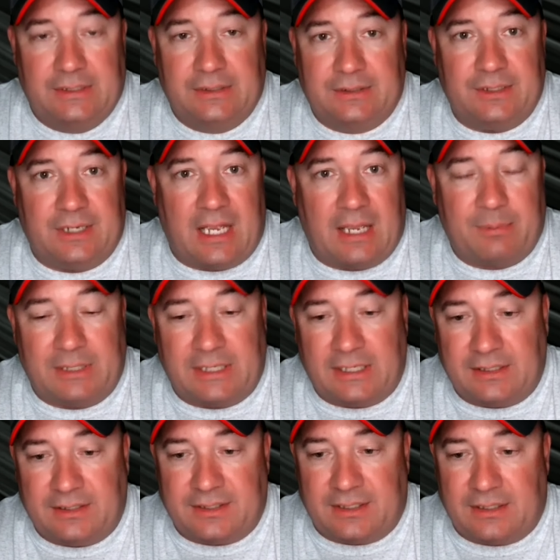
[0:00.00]
could happen
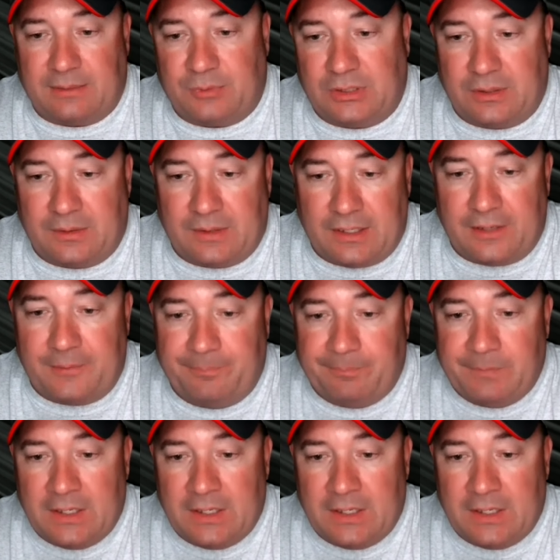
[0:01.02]
anytime, we know that.